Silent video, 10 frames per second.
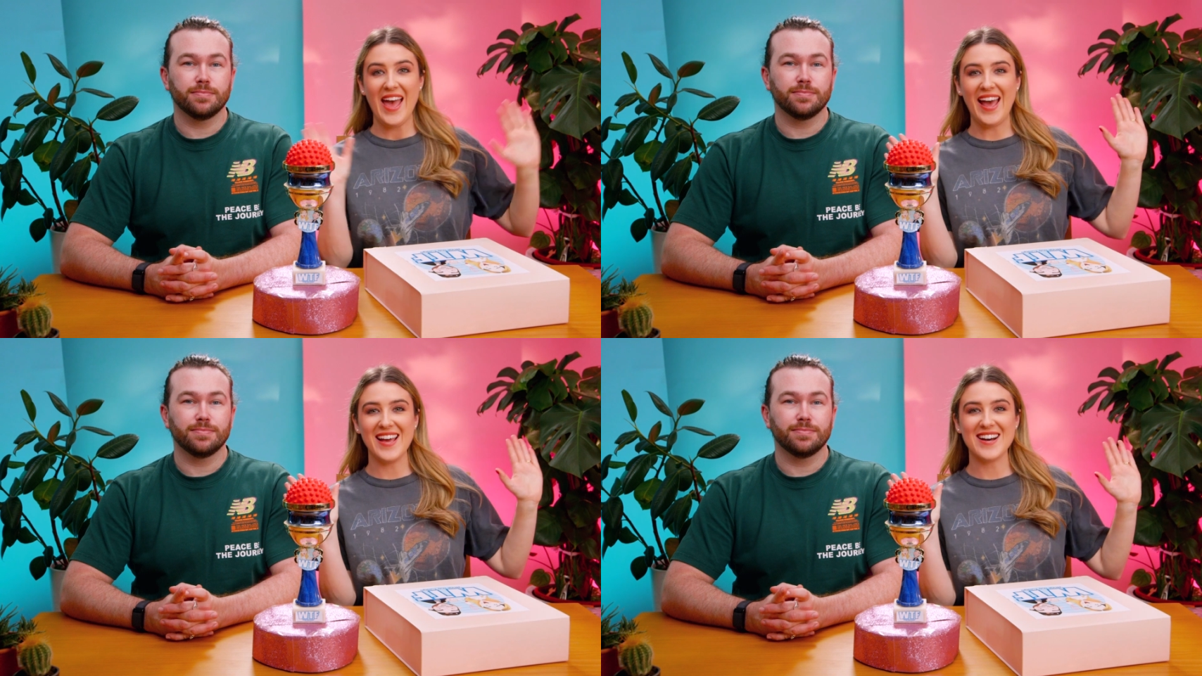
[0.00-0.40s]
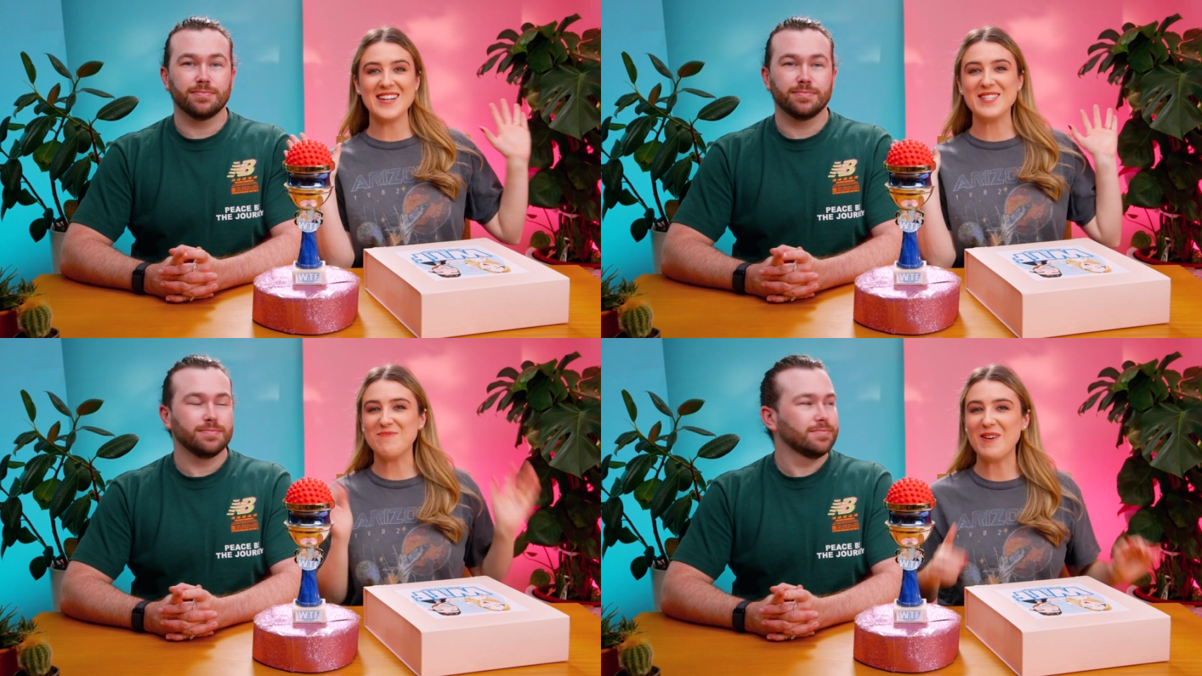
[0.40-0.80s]
Speaker 1: Hey
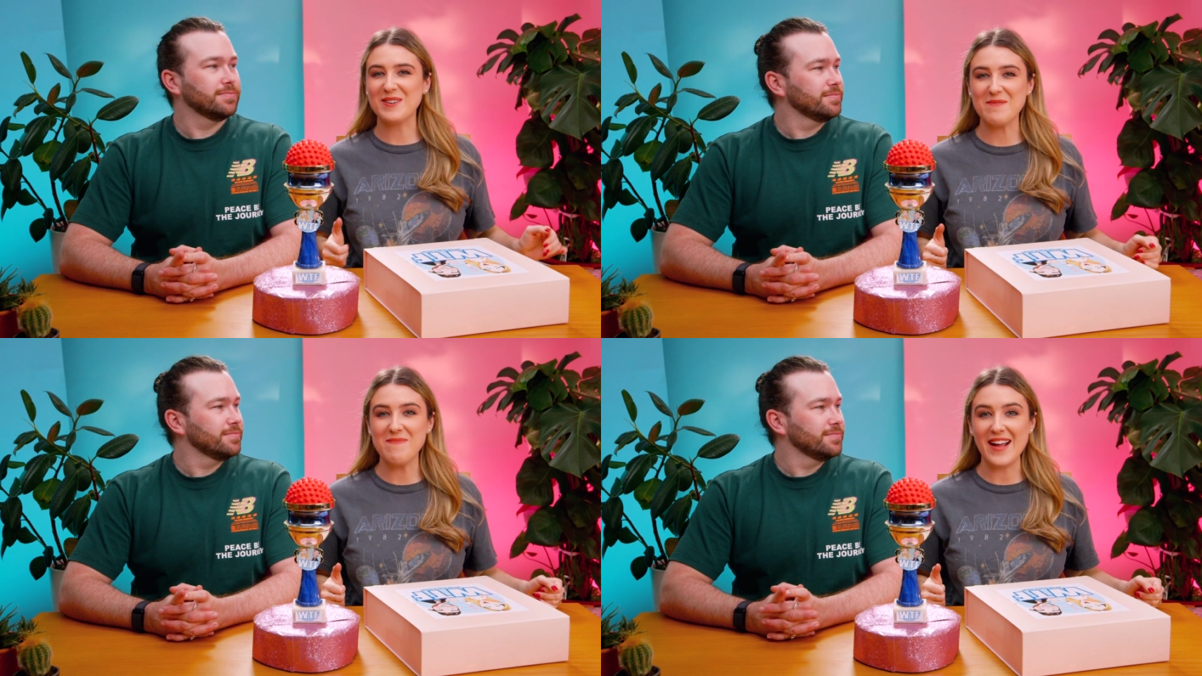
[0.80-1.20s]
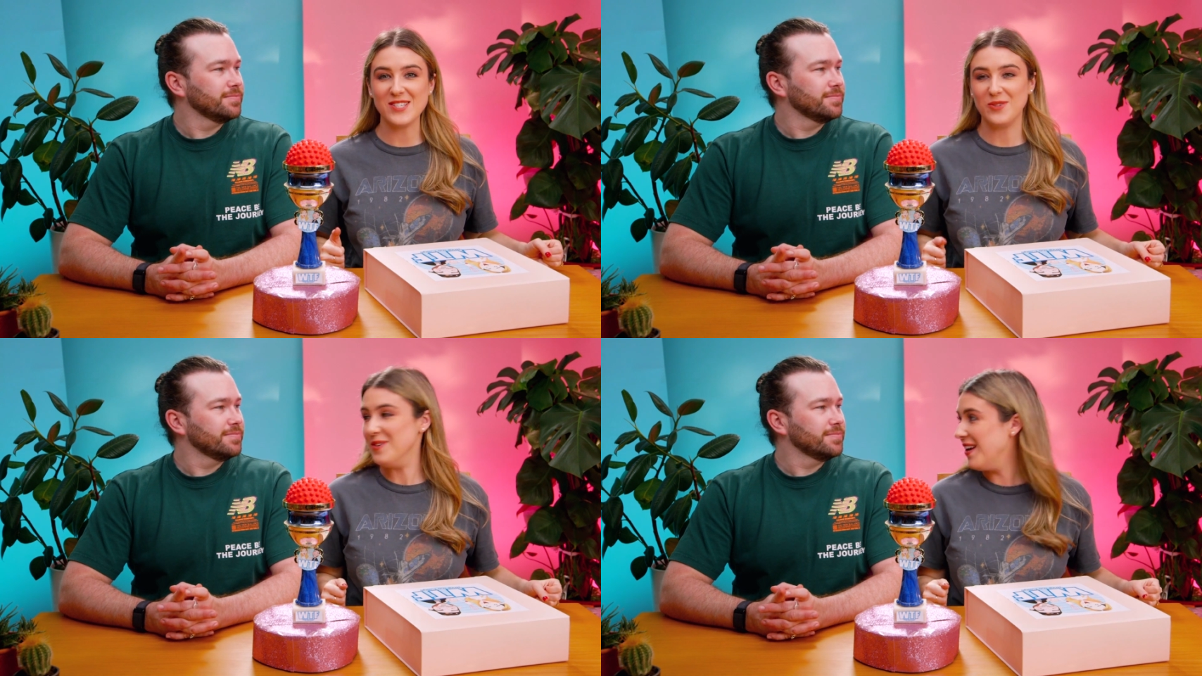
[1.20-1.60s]
guys, welcome back
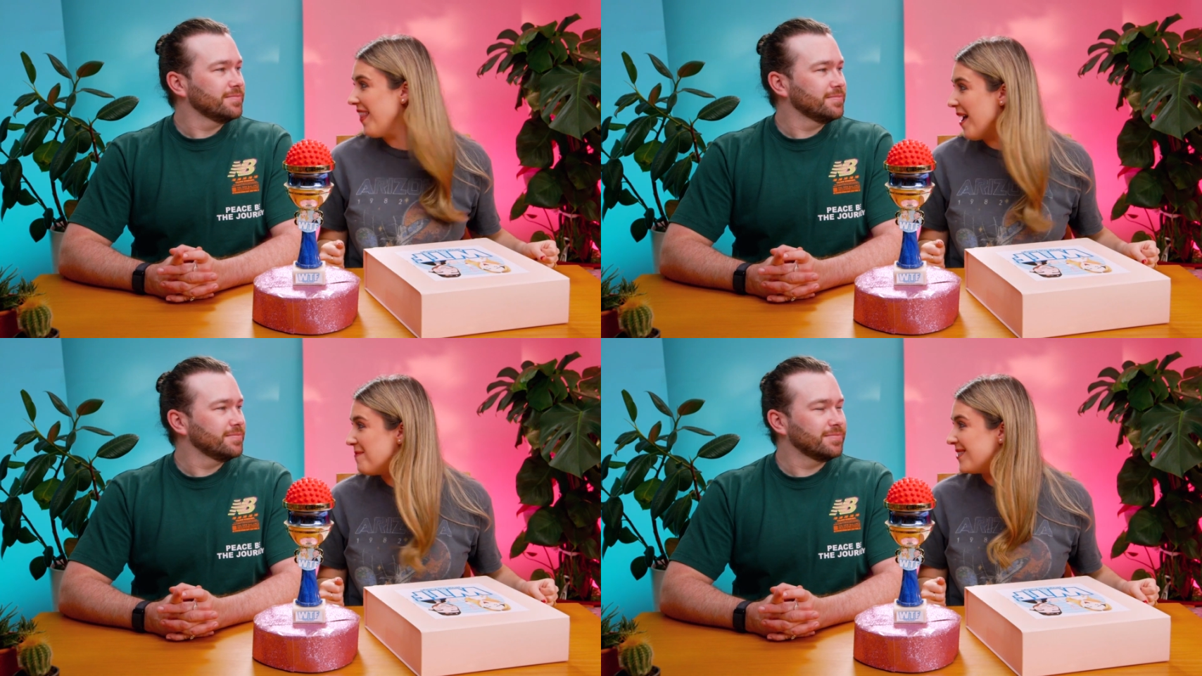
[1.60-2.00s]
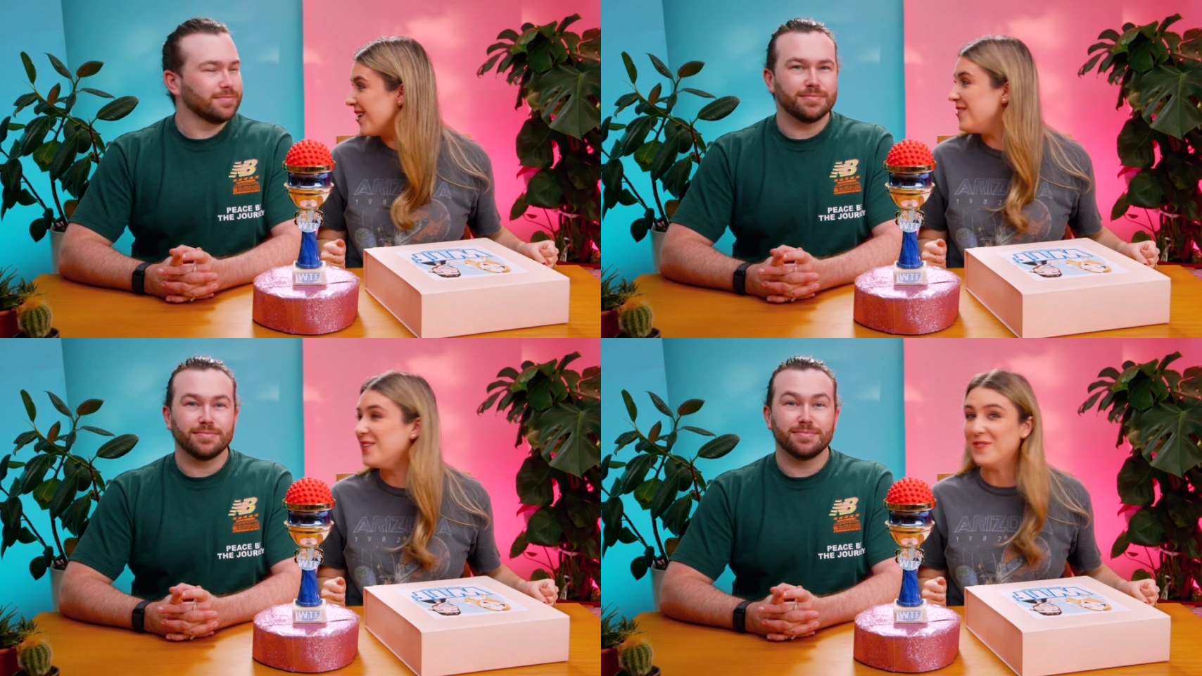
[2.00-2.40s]
to another
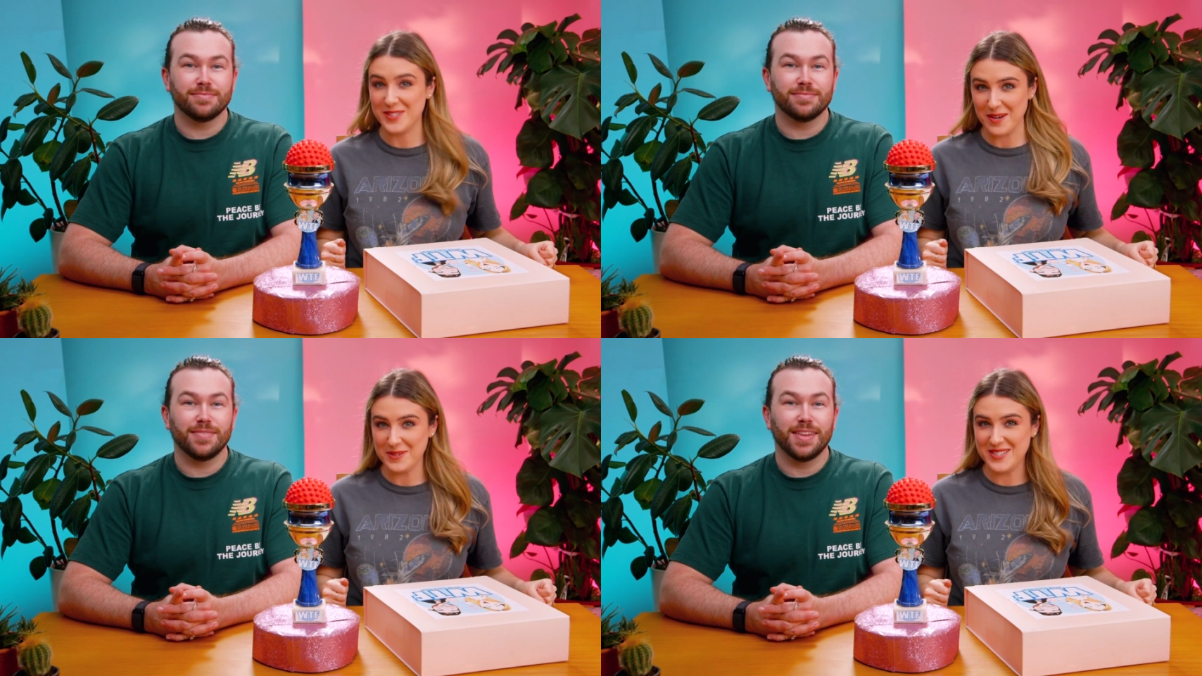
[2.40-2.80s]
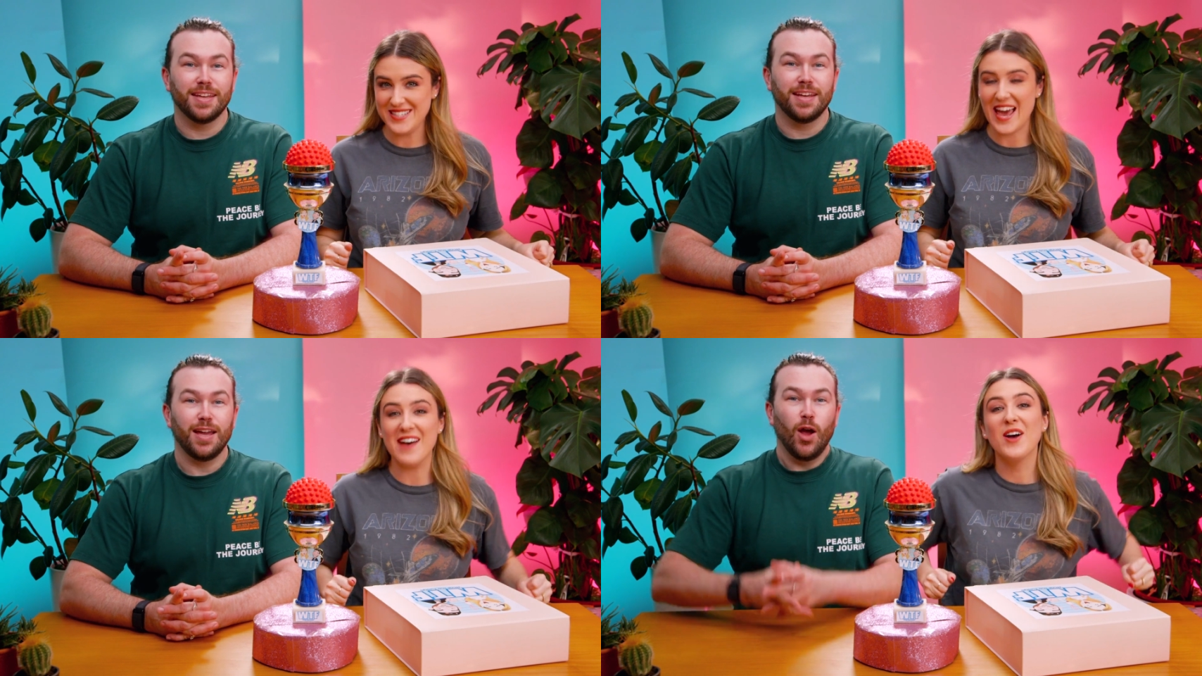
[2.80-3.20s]
episode of W
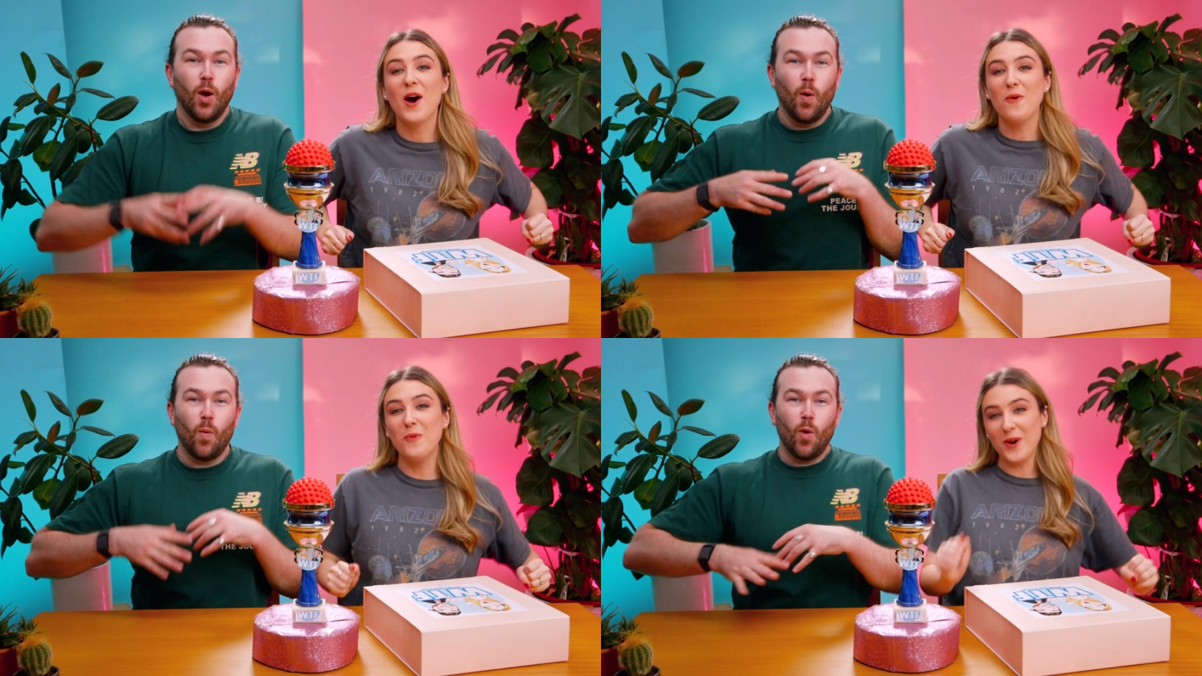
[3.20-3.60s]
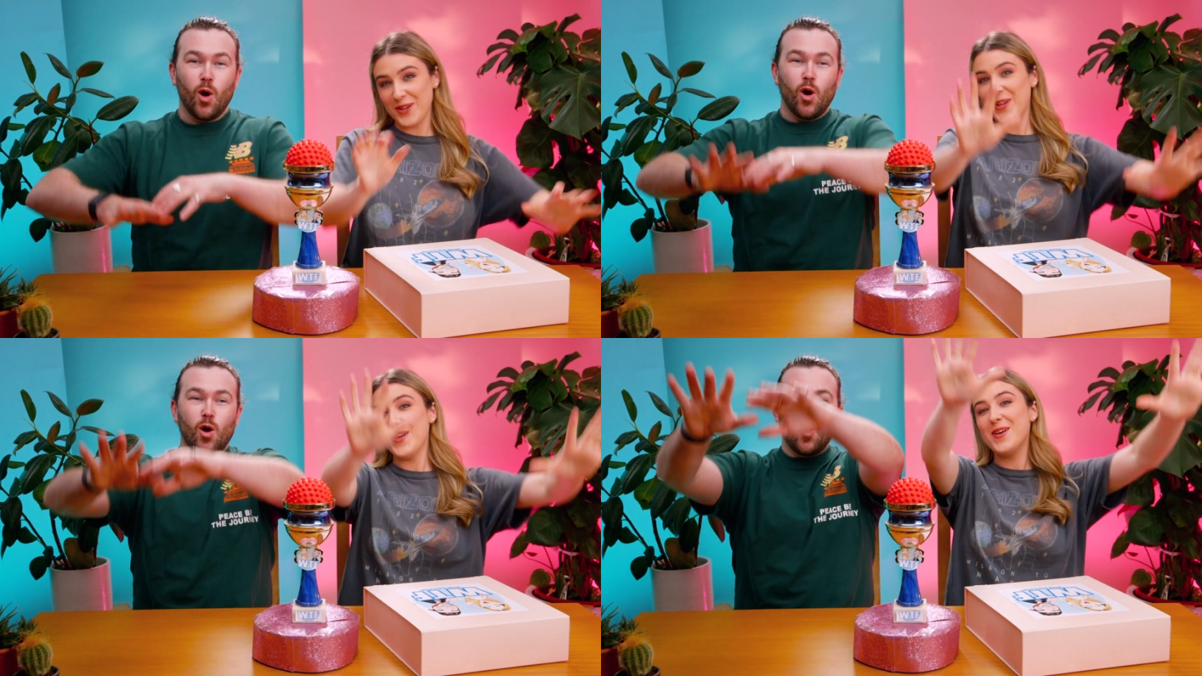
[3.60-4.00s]
T F. Woohoo!